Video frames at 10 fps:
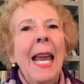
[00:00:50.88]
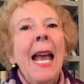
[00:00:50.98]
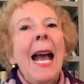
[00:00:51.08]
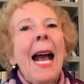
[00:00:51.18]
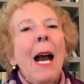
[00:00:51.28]

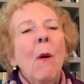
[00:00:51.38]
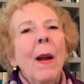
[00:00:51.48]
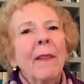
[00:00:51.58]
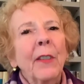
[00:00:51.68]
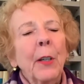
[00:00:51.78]

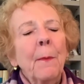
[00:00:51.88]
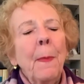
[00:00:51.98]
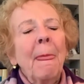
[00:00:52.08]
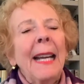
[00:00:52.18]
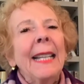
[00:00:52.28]
However,
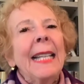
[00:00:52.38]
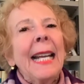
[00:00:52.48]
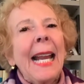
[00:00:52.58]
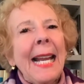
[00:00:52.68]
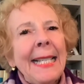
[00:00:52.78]
in the
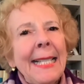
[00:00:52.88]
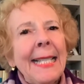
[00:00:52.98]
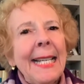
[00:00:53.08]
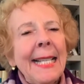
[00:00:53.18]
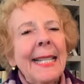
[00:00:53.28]

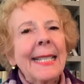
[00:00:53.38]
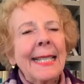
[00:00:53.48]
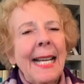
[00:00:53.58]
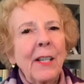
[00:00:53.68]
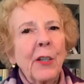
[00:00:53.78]
18th
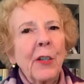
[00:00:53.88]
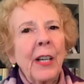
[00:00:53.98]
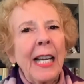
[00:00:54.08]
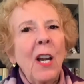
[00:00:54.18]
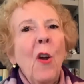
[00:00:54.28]

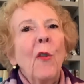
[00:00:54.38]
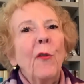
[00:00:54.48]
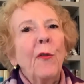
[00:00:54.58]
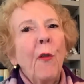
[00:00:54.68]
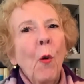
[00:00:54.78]
century,
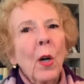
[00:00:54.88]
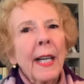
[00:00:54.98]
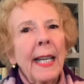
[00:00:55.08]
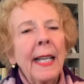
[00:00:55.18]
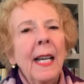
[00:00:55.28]

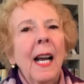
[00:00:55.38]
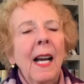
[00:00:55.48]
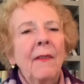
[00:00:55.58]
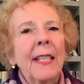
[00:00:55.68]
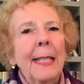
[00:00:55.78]
40
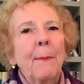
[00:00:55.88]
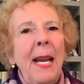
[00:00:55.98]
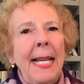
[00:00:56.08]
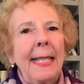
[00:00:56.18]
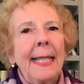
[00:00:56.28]
of its
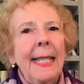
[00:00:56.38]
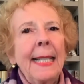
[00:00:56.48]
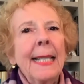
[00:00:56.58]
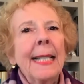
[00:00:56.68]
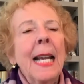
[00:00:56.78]

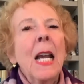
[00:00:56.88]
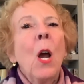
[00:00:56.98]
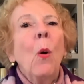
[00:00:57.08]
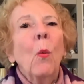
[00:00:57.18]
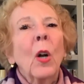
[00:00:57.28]
paintings
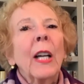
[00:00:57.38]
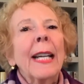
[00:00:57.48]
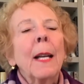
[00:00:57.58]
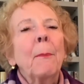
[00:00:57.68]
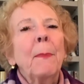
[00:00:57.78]
were
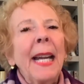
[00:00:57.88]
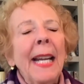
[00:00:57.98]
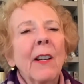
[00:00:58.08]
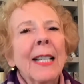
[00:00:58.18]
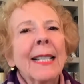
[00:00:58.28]
in a
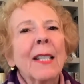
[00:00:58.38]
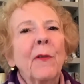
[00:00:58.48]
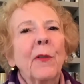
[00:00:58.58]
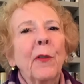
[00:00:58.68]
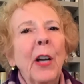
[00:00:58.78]
Paris
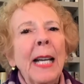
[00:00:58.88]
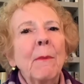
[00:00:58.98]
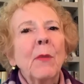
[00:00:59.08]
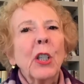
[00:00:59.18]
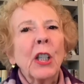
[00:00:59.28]

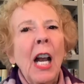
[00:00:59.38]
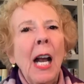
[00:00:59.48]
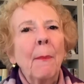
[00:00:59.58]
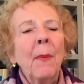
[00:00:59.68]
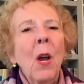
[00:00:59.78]
frame
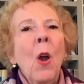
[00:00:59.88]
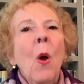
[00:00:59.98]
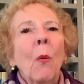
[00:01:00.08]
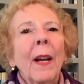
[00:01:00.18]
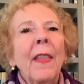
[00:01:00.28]
shop
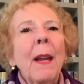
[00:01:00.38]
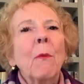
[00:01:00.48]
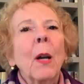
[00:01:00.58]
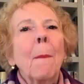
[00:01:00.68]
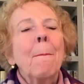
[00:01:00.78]
where they
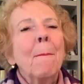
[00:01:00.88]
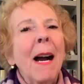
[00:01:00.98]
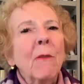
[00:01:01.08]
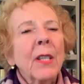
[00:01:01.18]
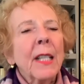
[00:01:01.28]
were
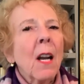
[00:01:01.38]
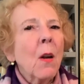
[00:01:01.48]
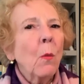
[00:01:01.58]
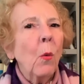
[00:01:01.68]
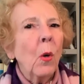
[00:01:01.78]
mounted
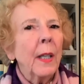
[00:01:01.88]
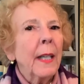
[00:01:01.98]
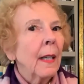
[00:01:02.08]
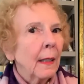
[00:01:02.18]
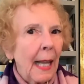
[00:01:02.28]
on
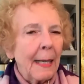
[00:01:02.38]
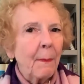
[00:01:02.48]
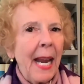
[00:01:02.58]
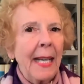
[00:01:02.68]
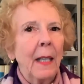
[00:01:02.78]
wood like
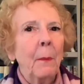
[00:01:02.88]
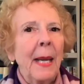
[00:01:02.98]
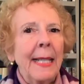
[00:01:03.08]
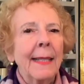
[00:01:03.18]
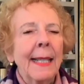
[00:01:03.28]
panel
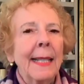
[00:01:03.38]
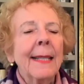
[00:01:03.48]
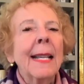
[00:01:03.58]
paintings